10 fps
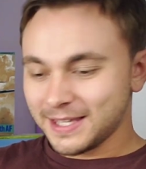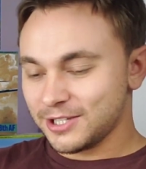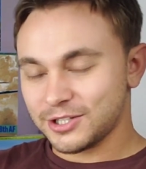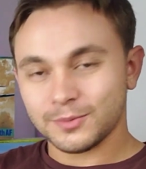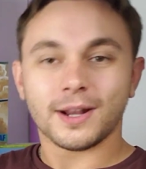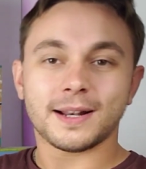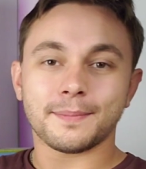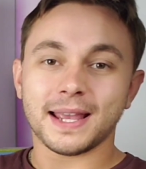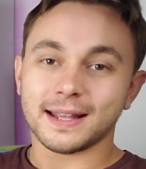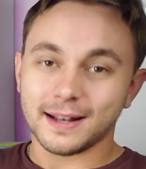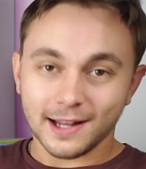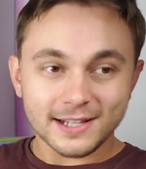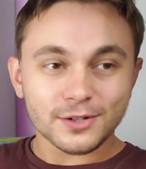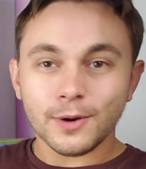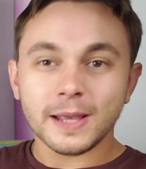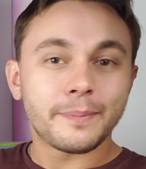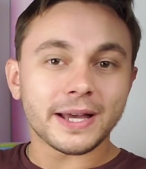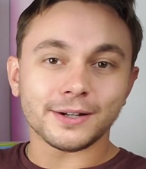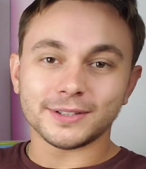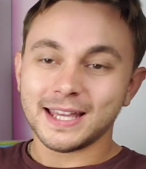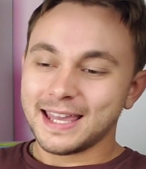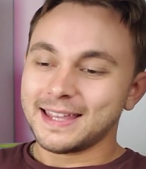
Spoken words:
you just wanted to make it a nice quick build,